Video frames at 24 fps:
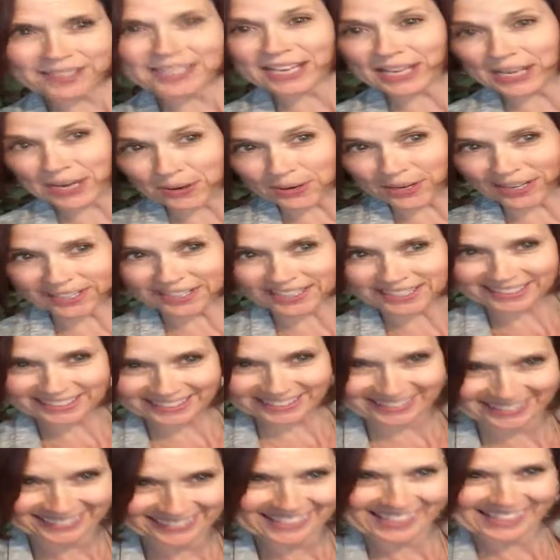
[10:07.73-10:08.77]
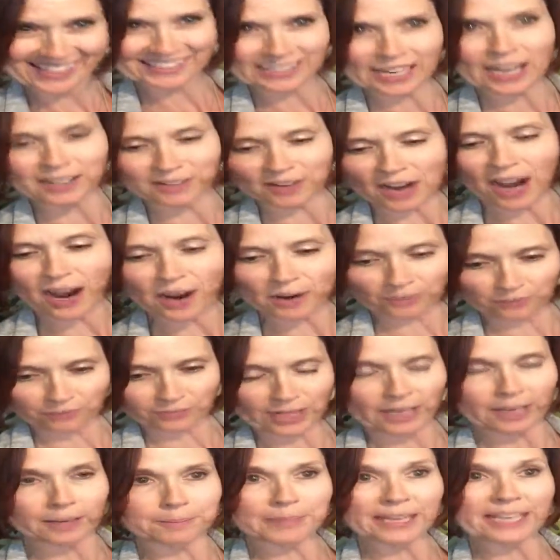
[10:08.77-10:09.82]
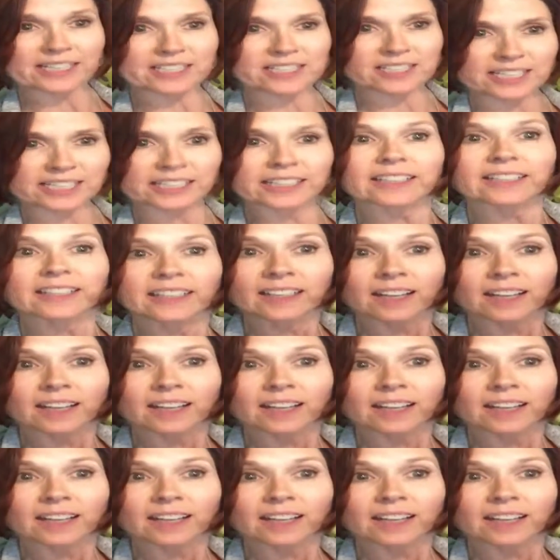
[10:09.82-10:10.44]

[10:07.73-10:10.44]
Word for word: New York. From ISTE.